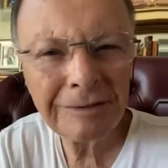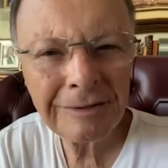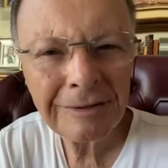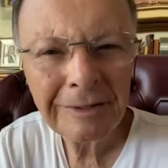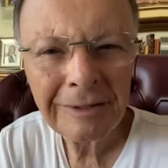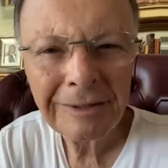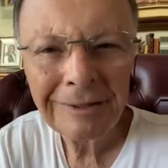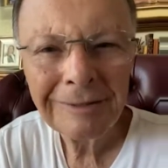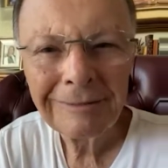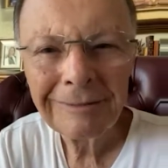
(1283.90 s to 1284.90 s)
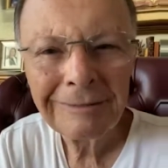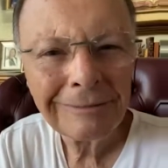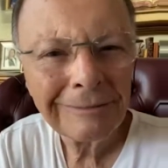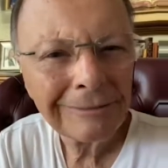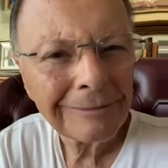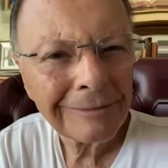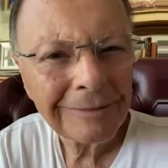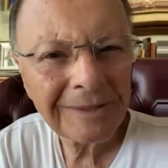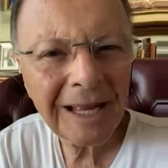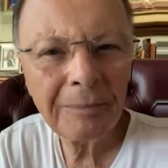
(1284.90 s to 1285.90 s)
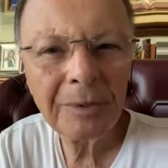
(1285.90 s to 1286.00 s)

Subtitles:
those questions